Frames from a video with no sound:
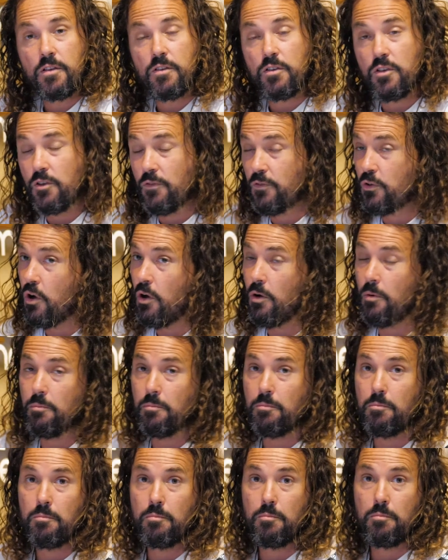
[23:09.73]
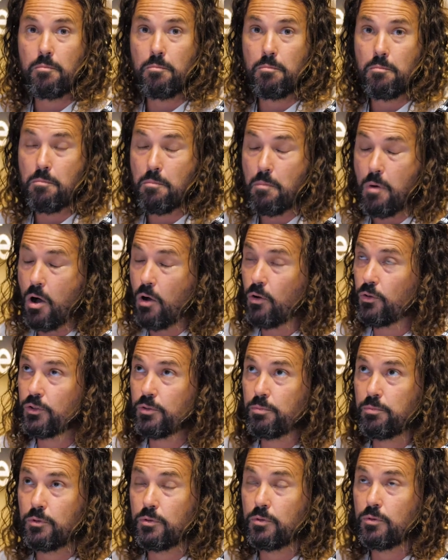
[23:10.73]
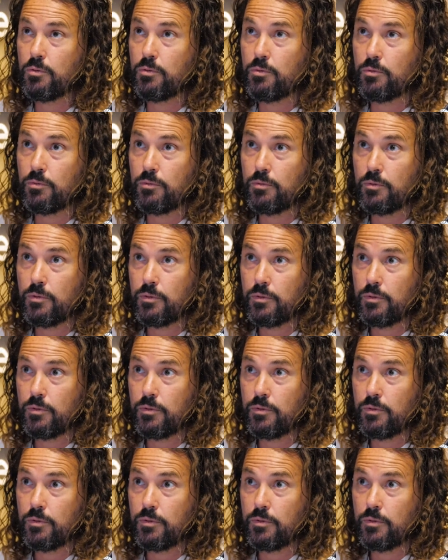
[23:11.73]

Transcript: you've got multiple